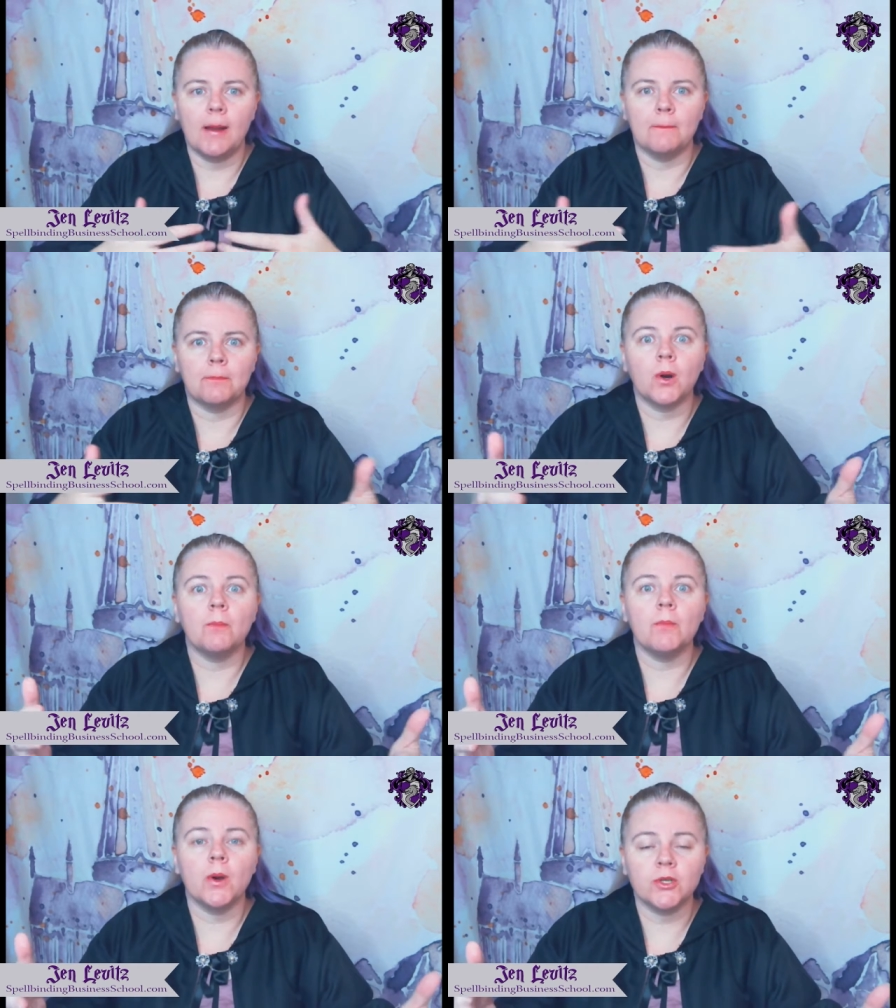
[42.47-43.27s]

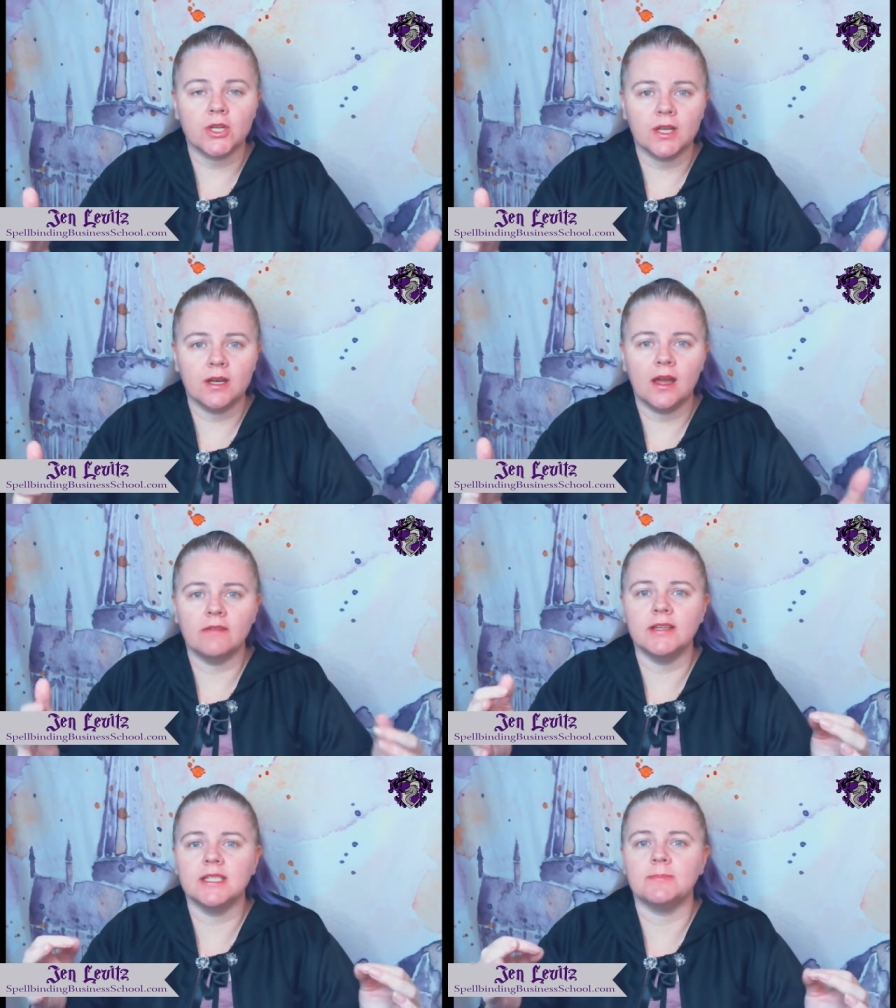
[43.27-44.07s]
promotion
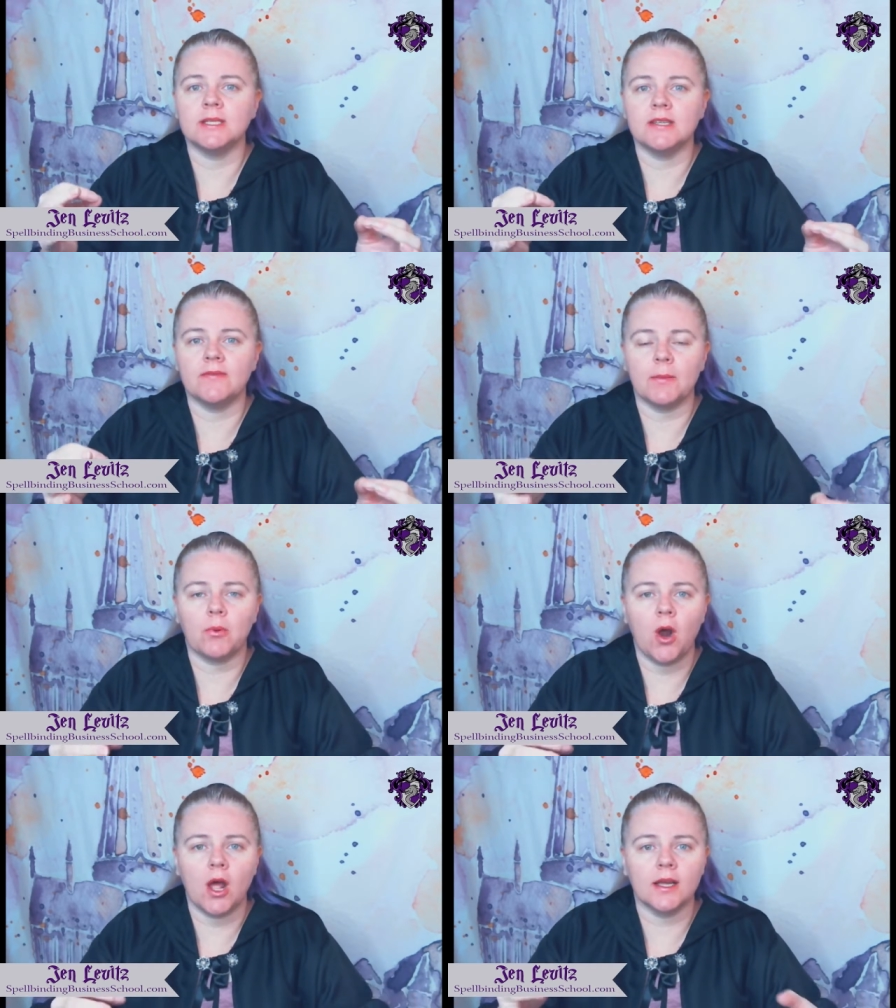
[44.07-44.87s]
of a specific
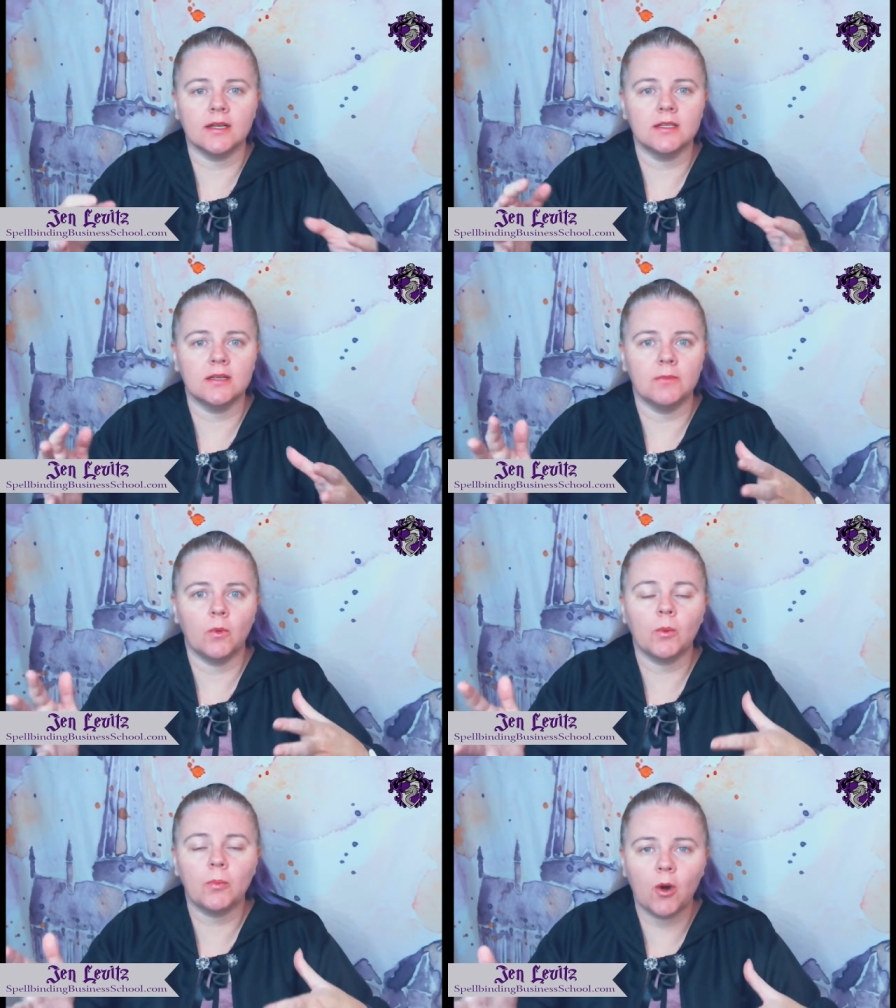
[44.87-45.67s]
product
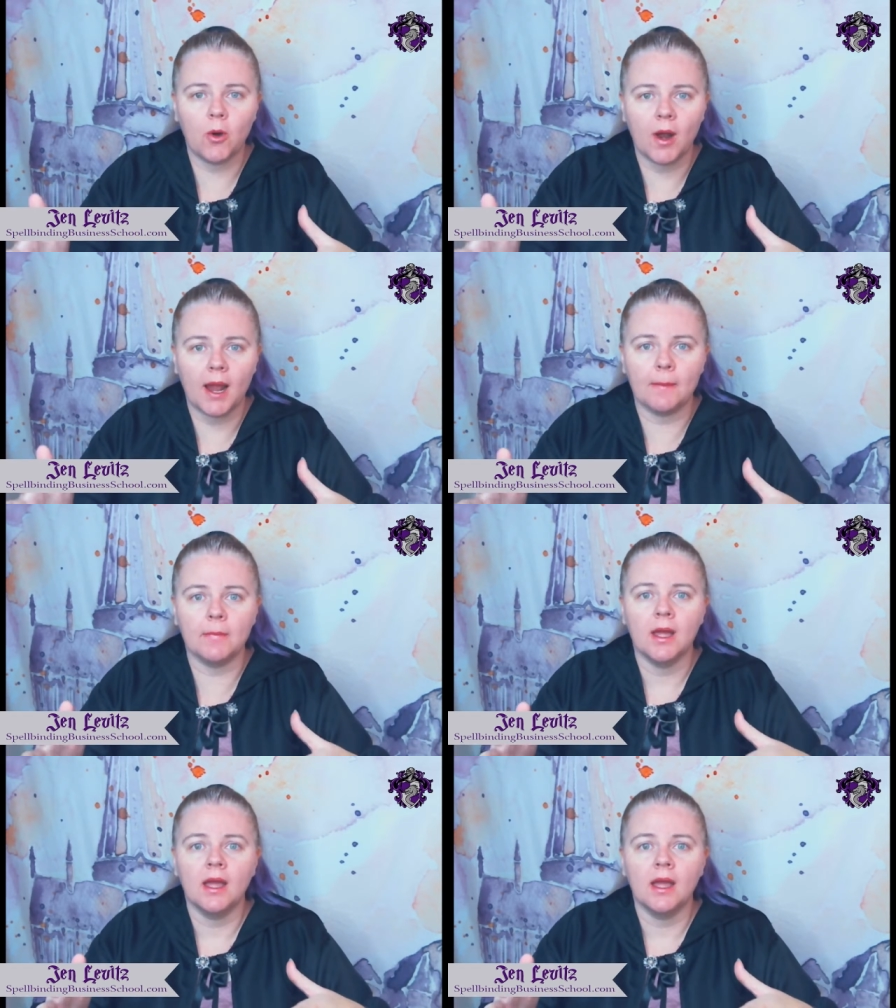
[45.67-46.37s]
or program,